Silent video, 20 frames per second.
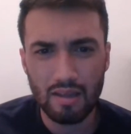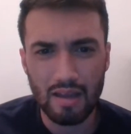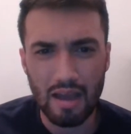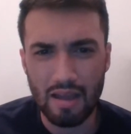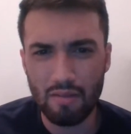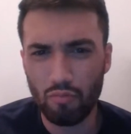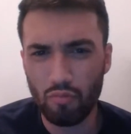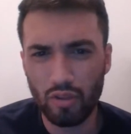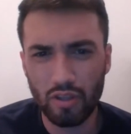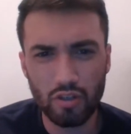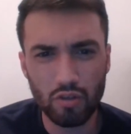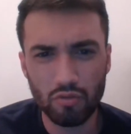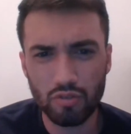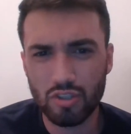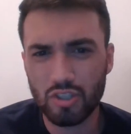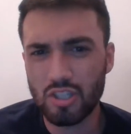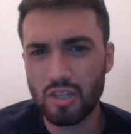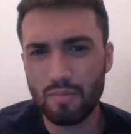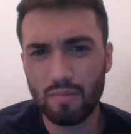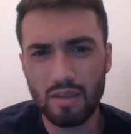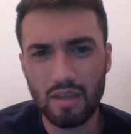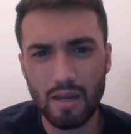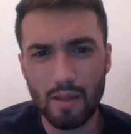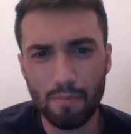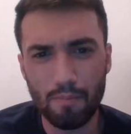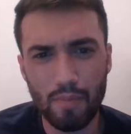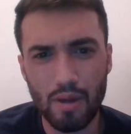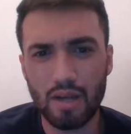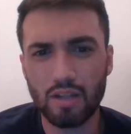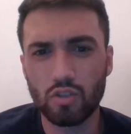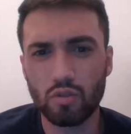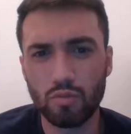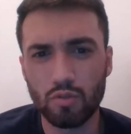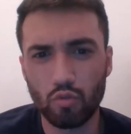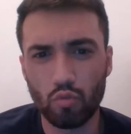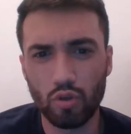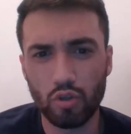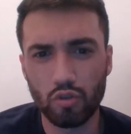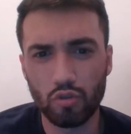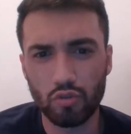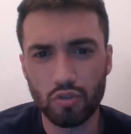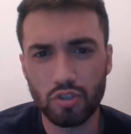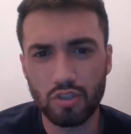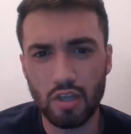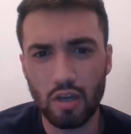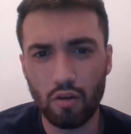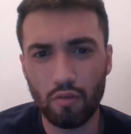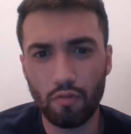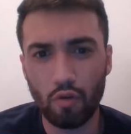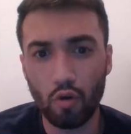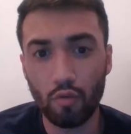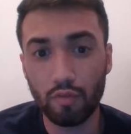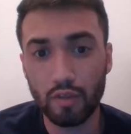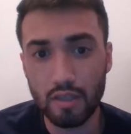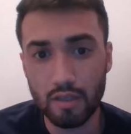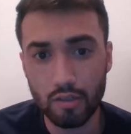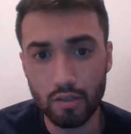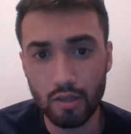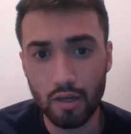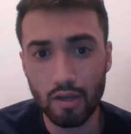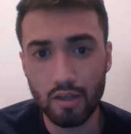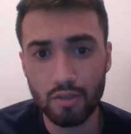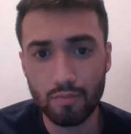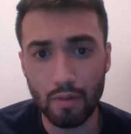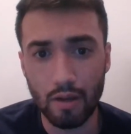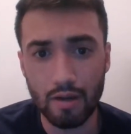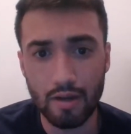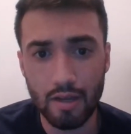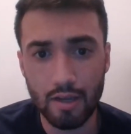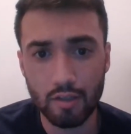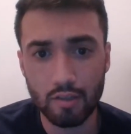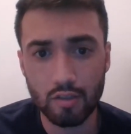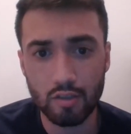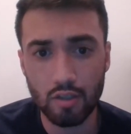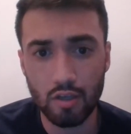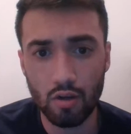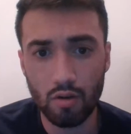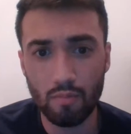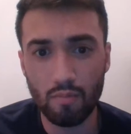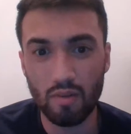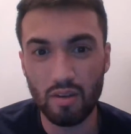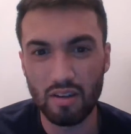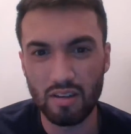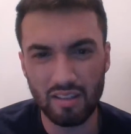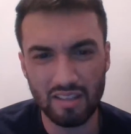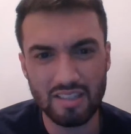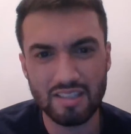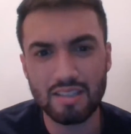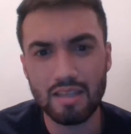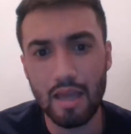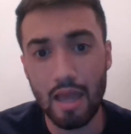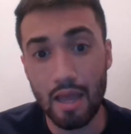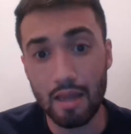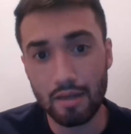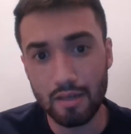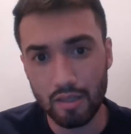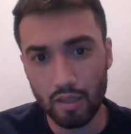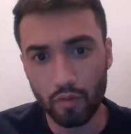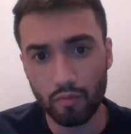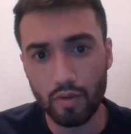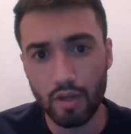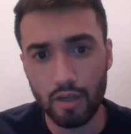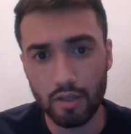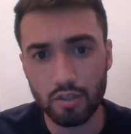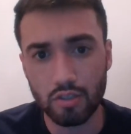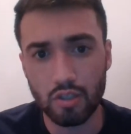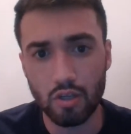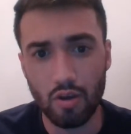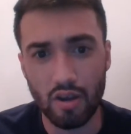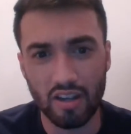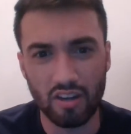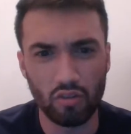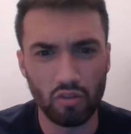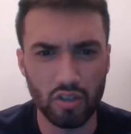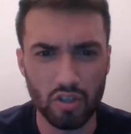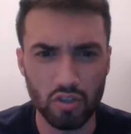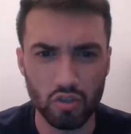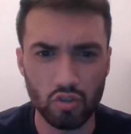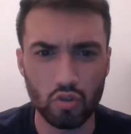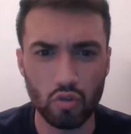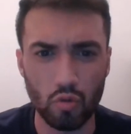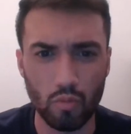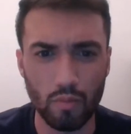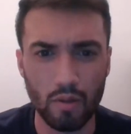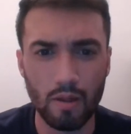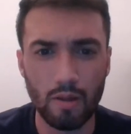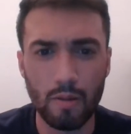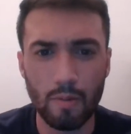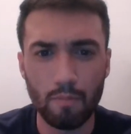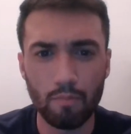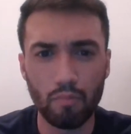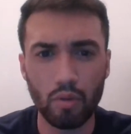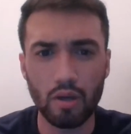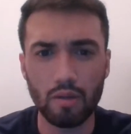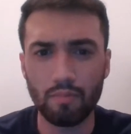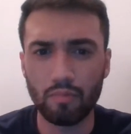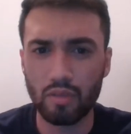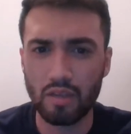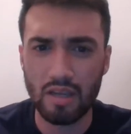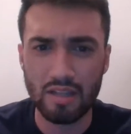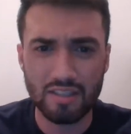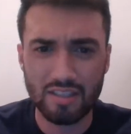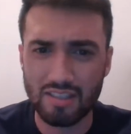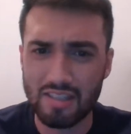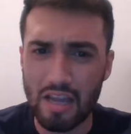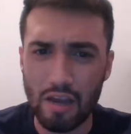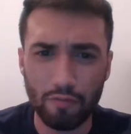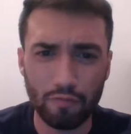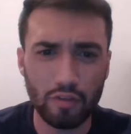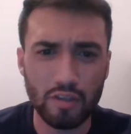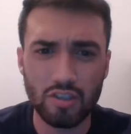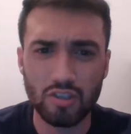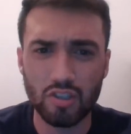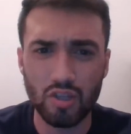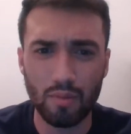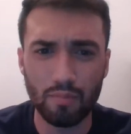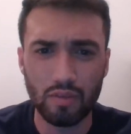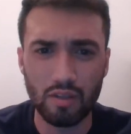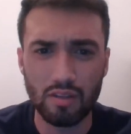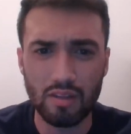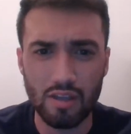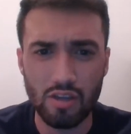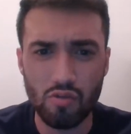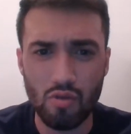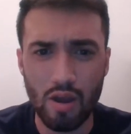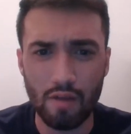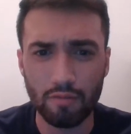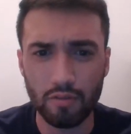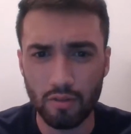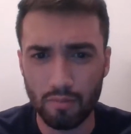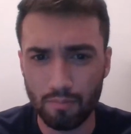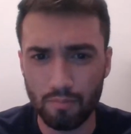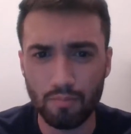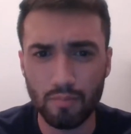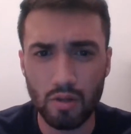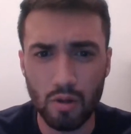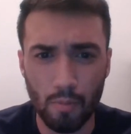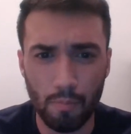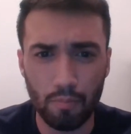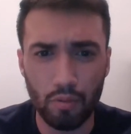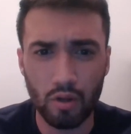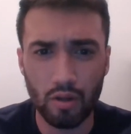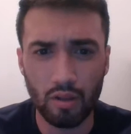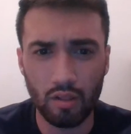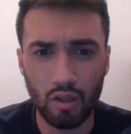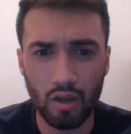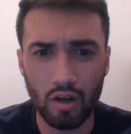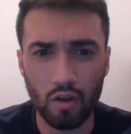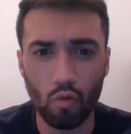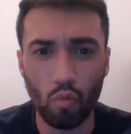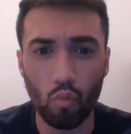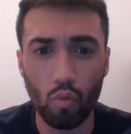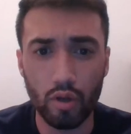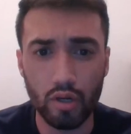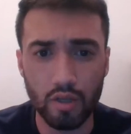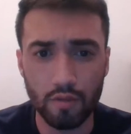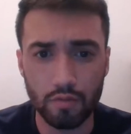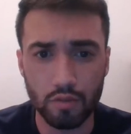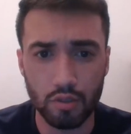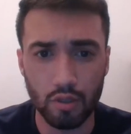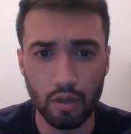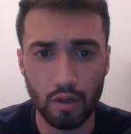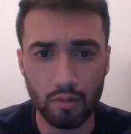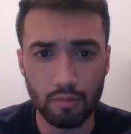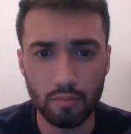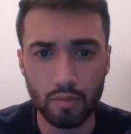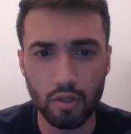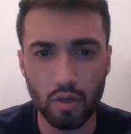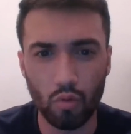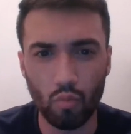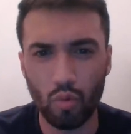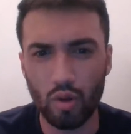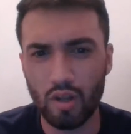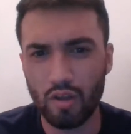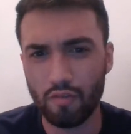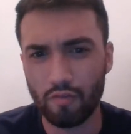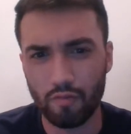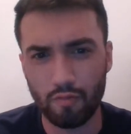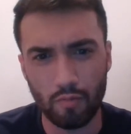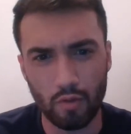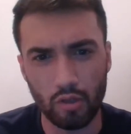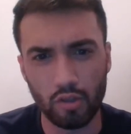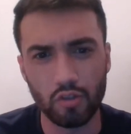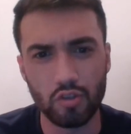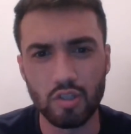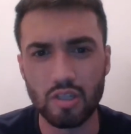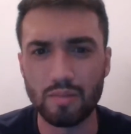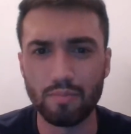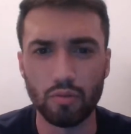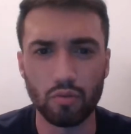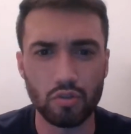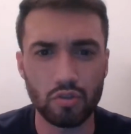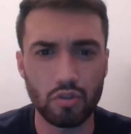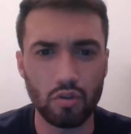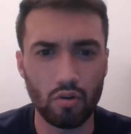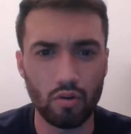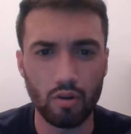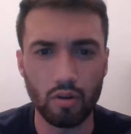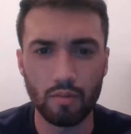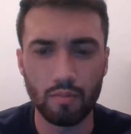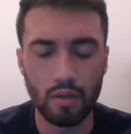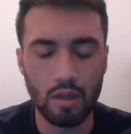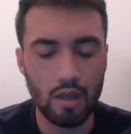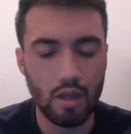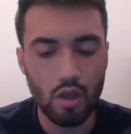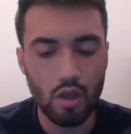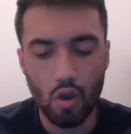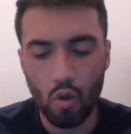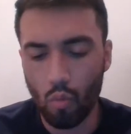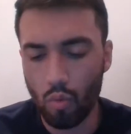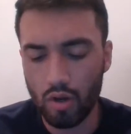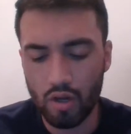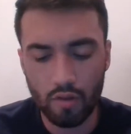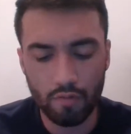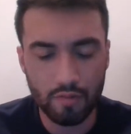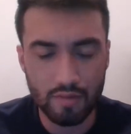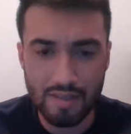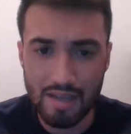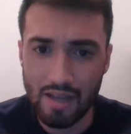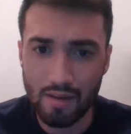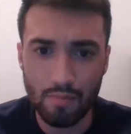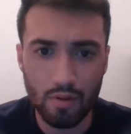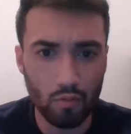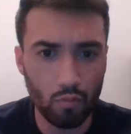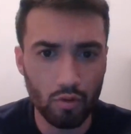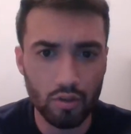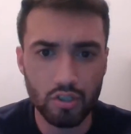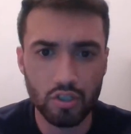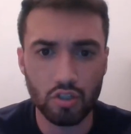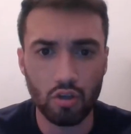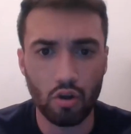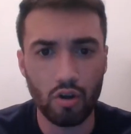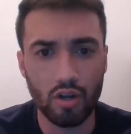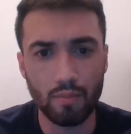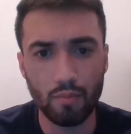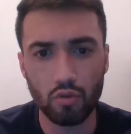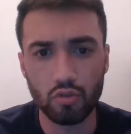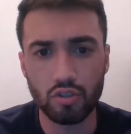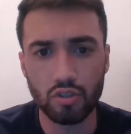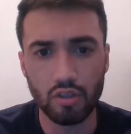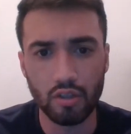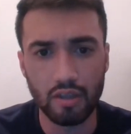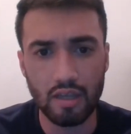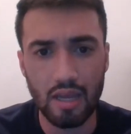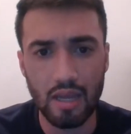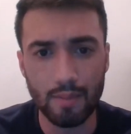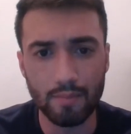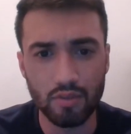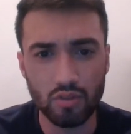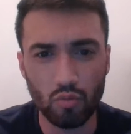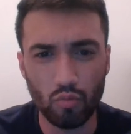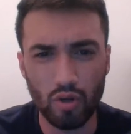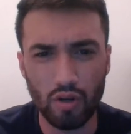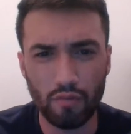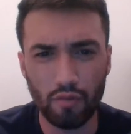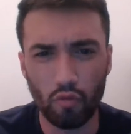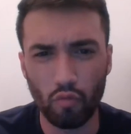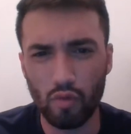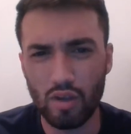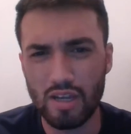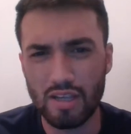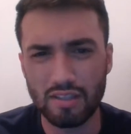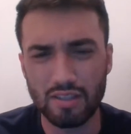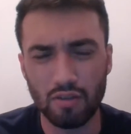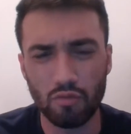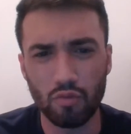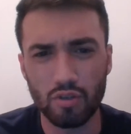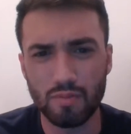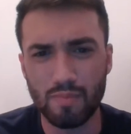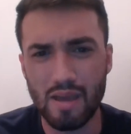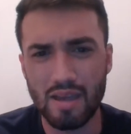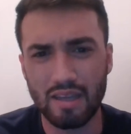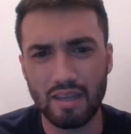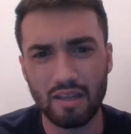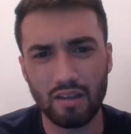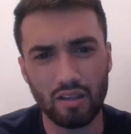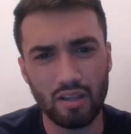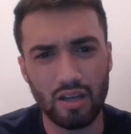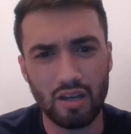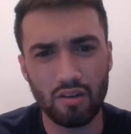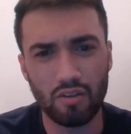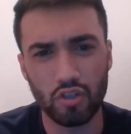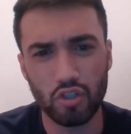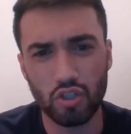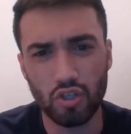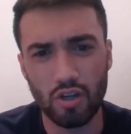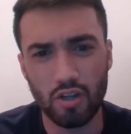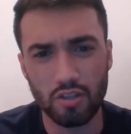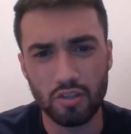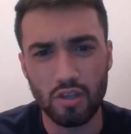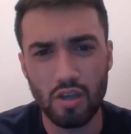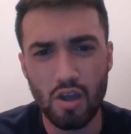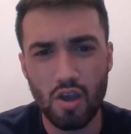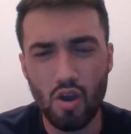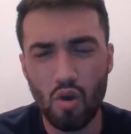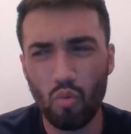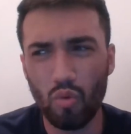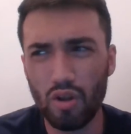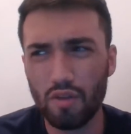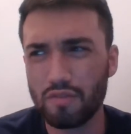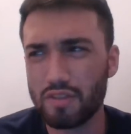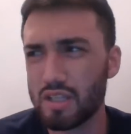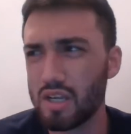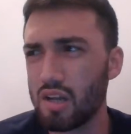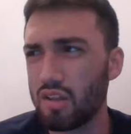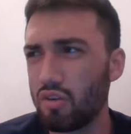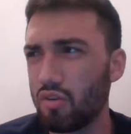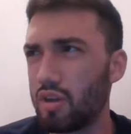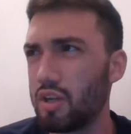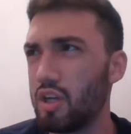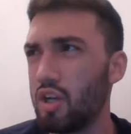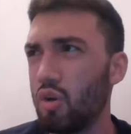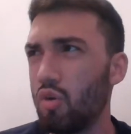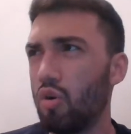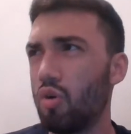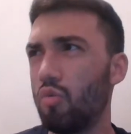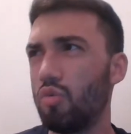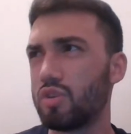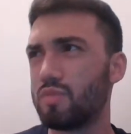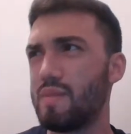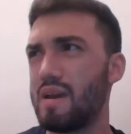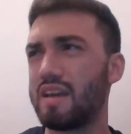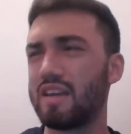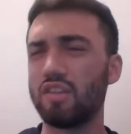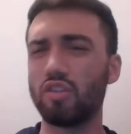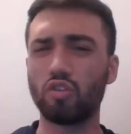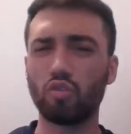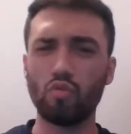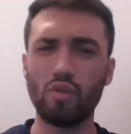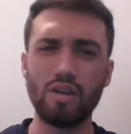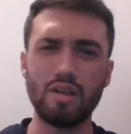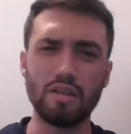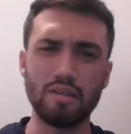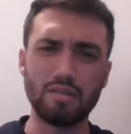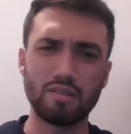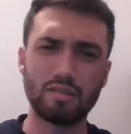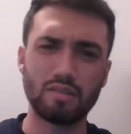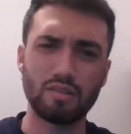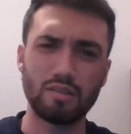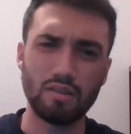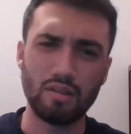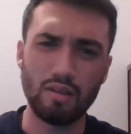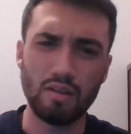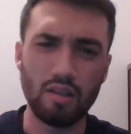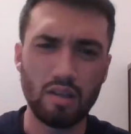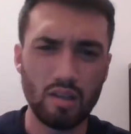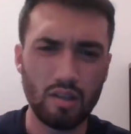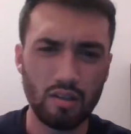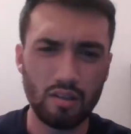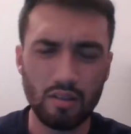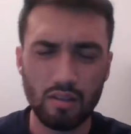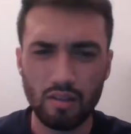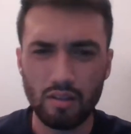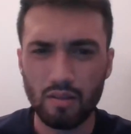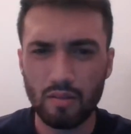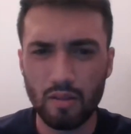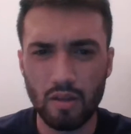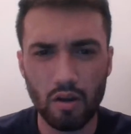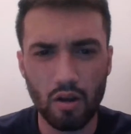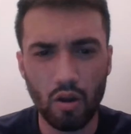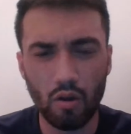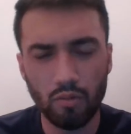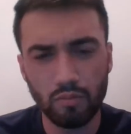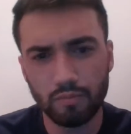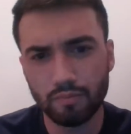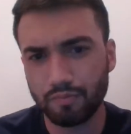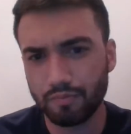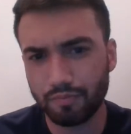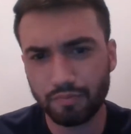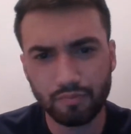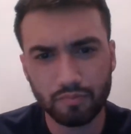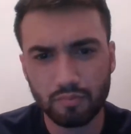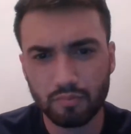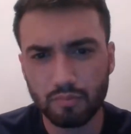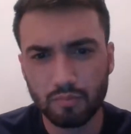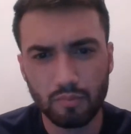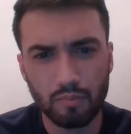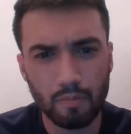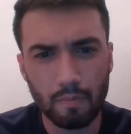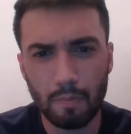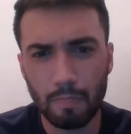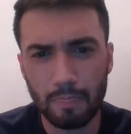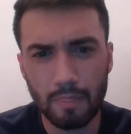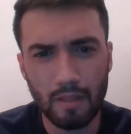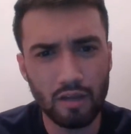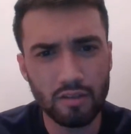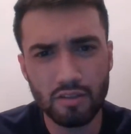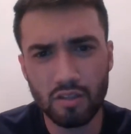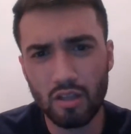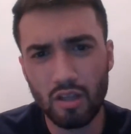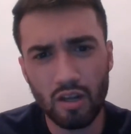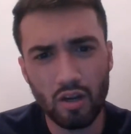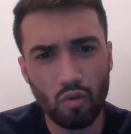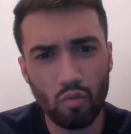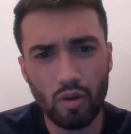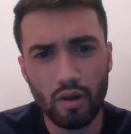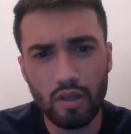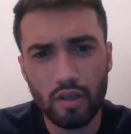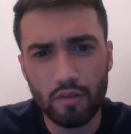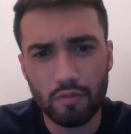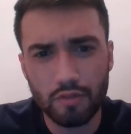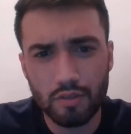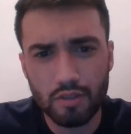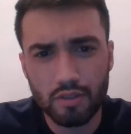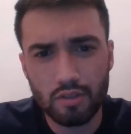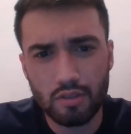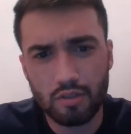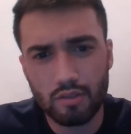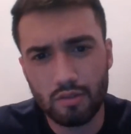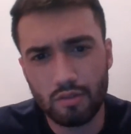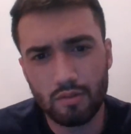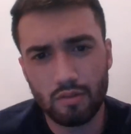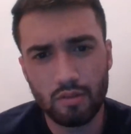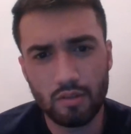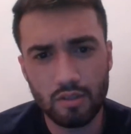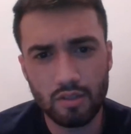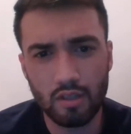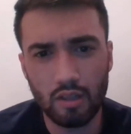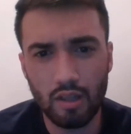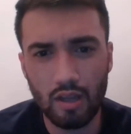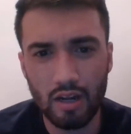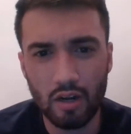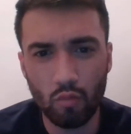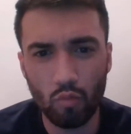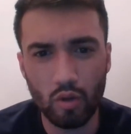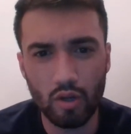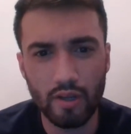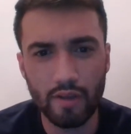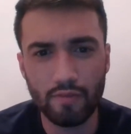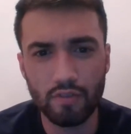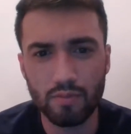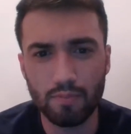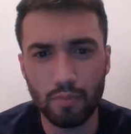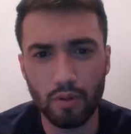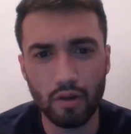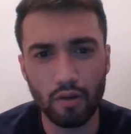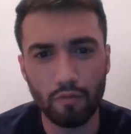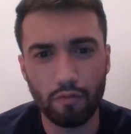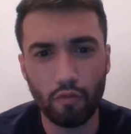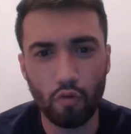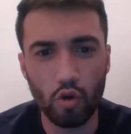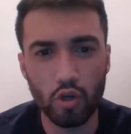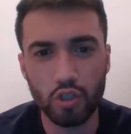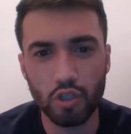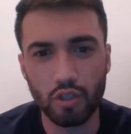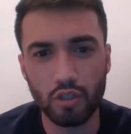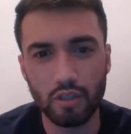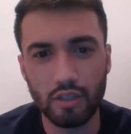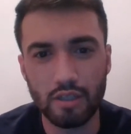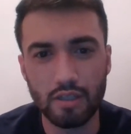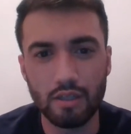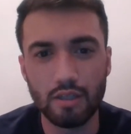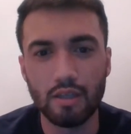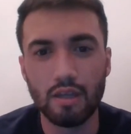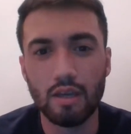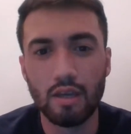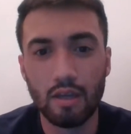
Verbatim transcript: I really don't see him getting back to his original self. Hopefully, he does by next year, and at least ending him next year. I can only assume, but it's definitely something that you have to, you know, put a lot of what ifs on. You know, what if Oladipo started? What if Dedmon was starting most of the games? What if Ariza was making a lot of the shots? What if Tyler Herro was making threes? You know, there's a lot of what ifs. It's a lot of what ifs, but unfortunately,